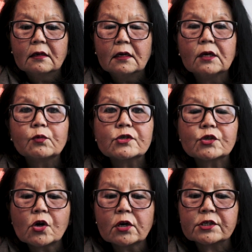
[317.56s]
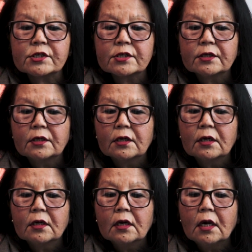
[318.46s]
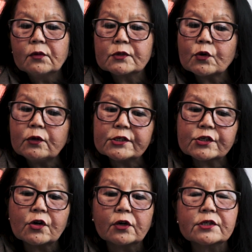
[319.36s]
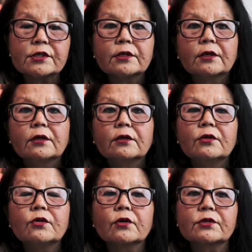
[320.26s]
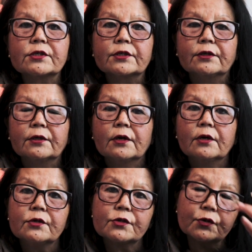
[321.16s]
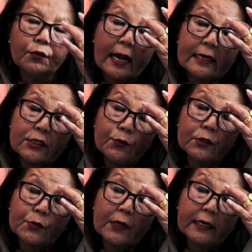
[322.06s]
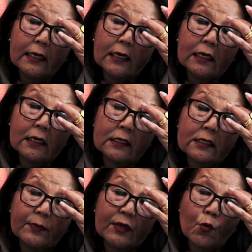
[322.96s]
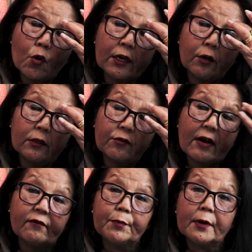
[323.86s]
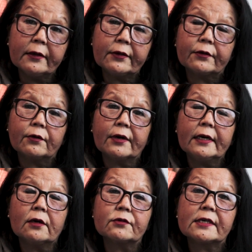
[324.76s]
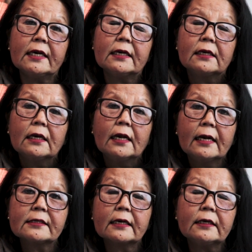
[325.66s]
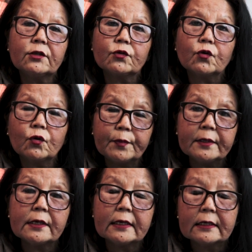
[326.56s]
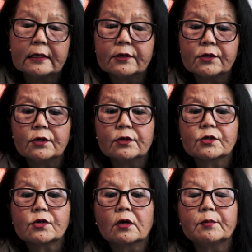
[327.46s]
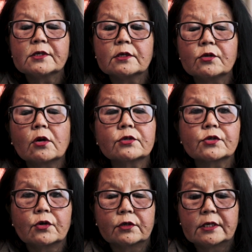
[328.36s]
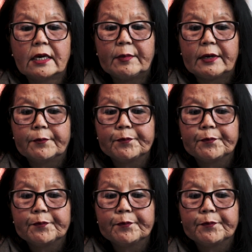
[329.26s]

It was Scott. It was only Scott, the doctor. So as he was working, he heard somebody walking on the gravel path, all right, outside, and suddenly the door opened and Dr. Scott came in.